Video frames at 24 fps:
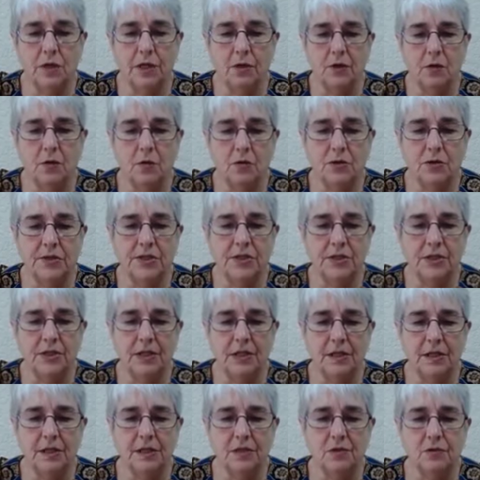and a horse the
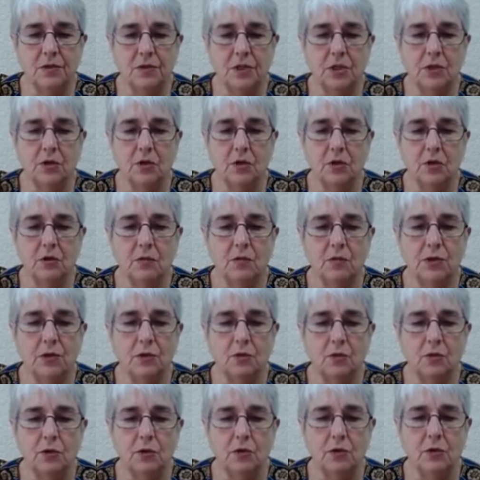king has ridden on, with a
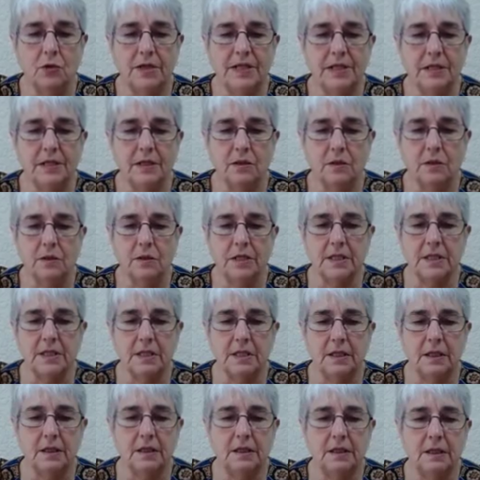royal crest on its
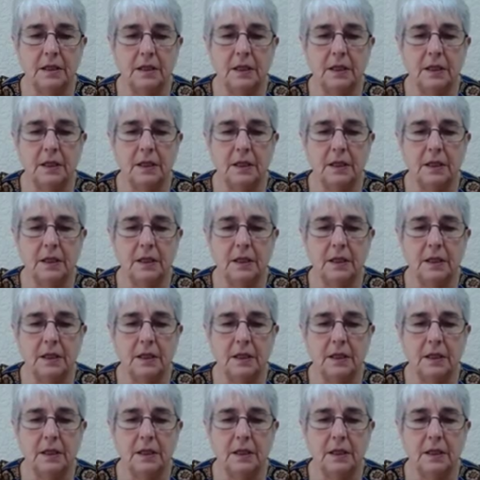head.